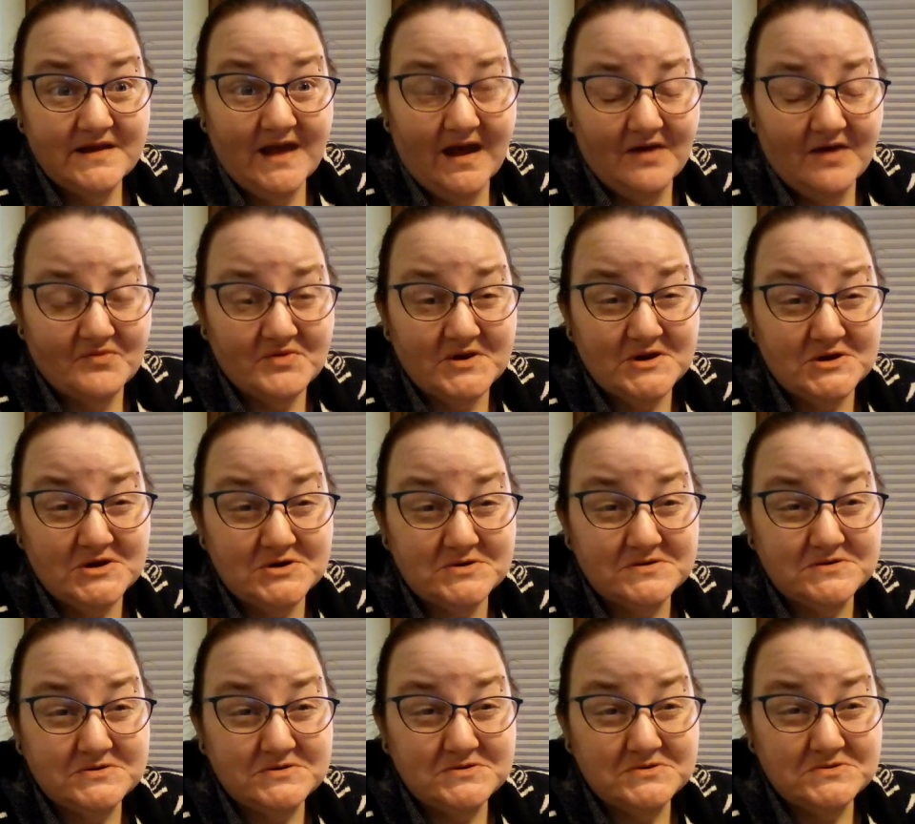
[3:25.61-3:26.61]
having
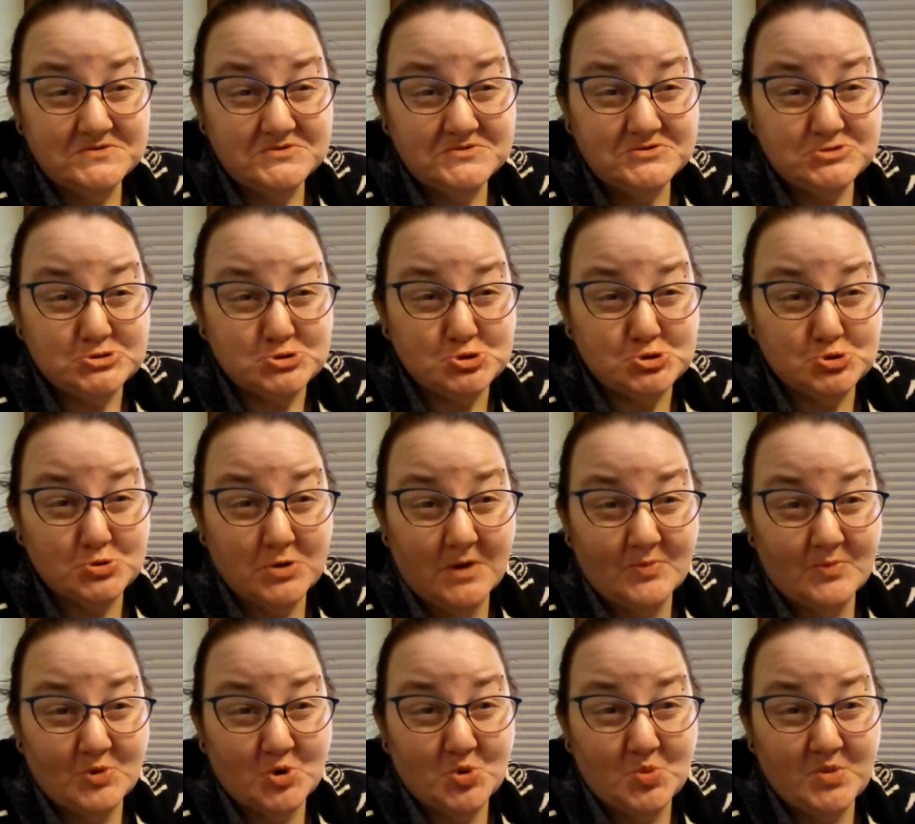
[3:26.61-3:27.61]

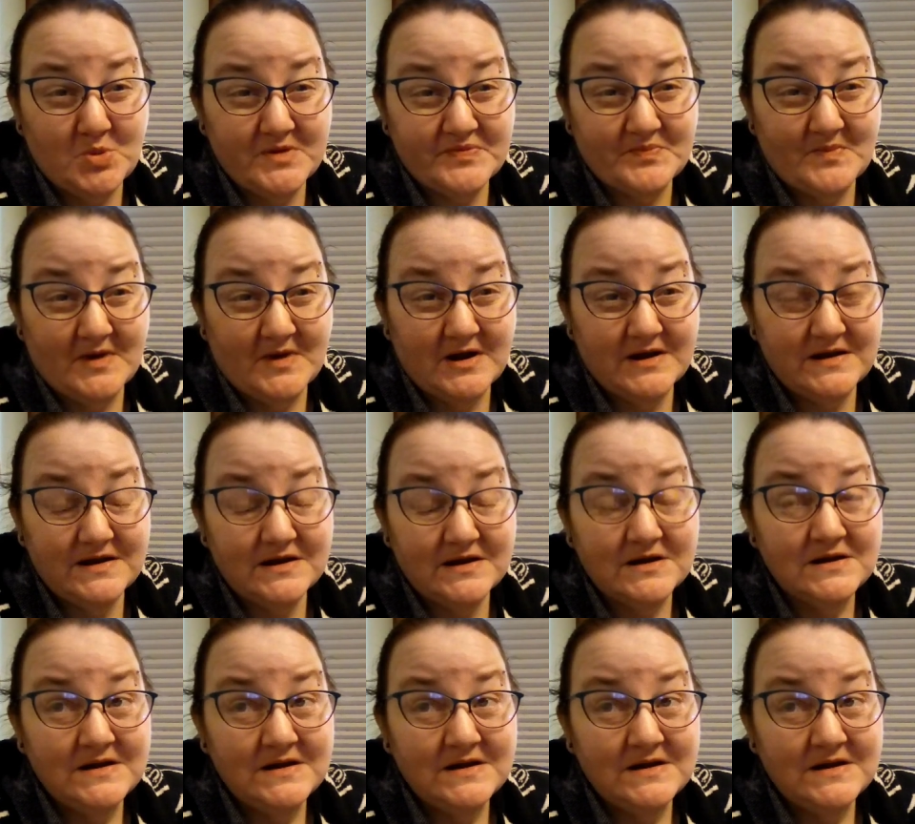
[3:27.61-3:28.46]
trouble with my